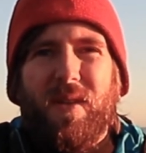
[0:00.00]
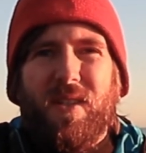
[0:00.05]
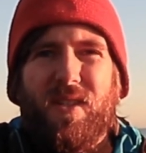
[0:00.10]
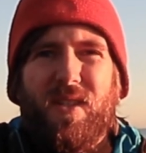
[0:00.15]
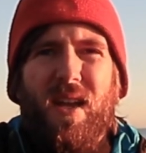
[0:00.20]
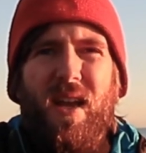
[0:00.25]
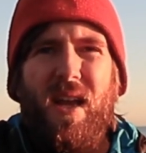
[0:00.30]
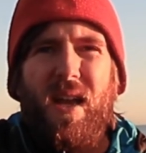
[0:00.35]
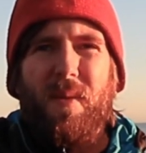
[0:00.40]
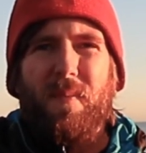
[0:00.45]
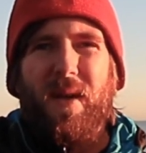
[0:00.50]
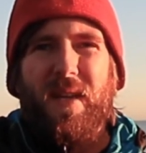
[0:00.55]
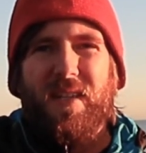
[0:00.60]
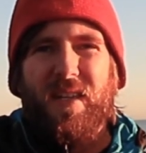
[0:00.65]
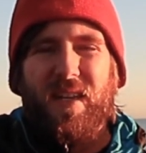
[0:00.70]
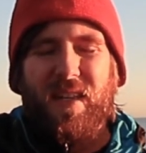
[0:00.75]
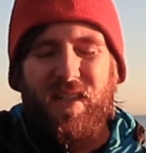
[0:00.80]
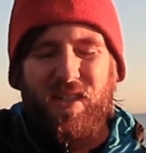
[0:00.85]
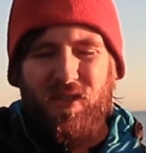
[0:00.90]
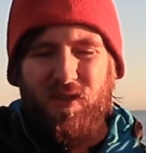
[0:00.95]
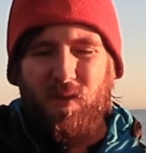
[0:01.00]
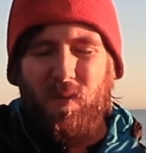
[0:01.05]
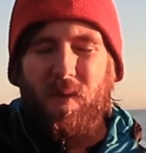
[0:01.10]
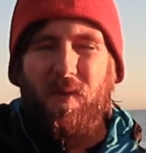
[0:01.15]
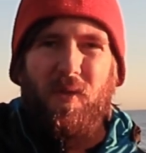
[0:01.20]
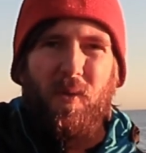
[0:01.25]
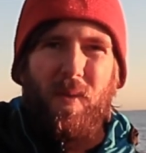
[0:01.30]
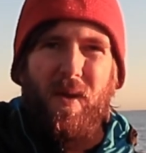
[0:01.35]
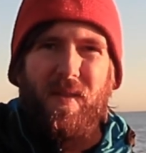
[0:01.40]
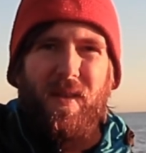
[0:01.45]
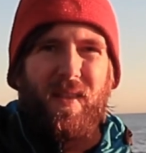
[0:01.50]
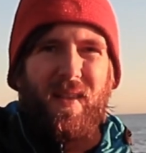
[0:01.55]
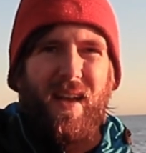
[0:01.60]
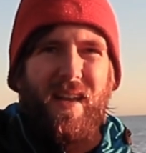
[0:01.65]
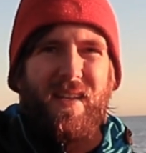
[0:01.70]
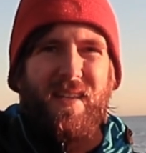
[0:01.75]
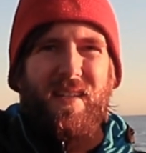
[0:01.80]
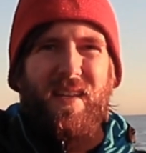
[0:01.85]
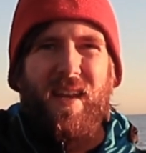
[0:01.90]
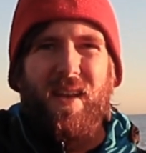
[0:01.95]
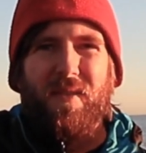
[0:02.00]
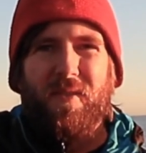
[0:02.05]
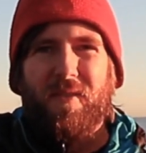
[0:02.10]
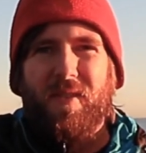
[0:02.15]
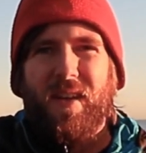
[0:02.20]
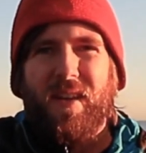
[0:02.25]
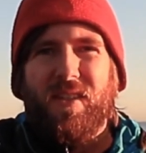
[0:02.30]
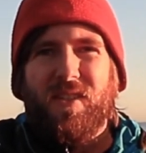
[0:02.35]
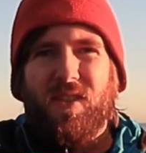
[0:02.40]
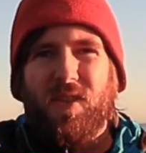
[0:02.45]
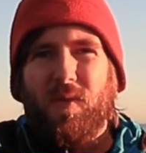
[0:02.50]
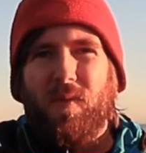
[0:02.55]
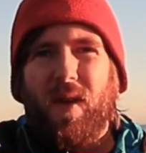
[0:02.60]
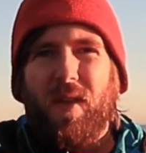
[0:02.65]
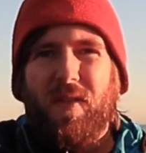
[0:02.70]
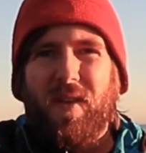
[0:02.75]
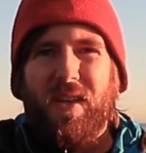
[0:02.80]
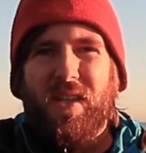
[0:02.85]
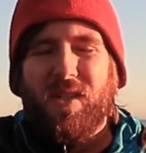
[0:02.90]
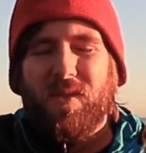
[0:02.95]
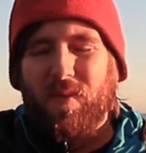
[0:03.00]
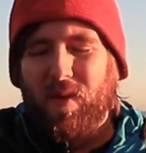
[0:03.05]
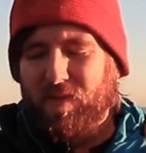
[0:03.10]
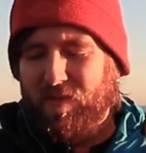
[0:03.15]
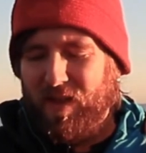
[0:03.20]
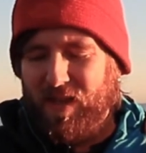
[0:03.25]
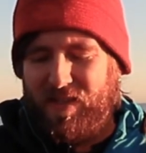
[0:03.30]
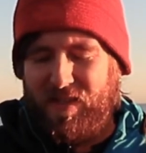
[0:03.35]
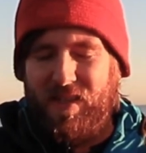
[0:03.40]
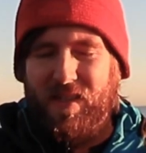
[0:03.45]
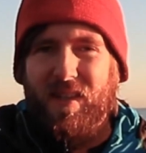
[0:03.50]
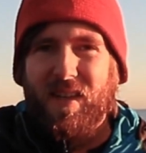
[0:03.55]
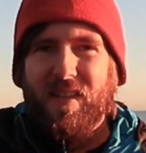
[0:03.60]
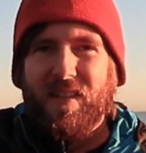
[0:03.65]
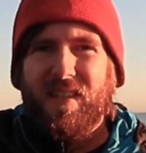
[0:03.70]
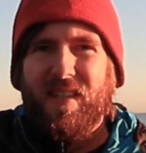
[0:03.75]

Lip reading: It's basically to do with the way the light's hitting things and the way things are reflected.